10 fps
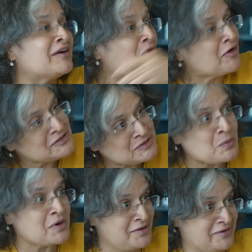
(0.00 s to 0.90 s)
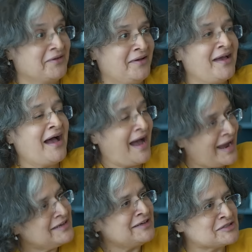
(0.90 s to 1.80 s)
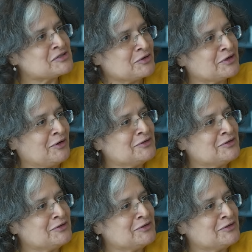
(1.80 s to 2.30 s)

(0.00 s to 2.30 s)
across the world. I did a story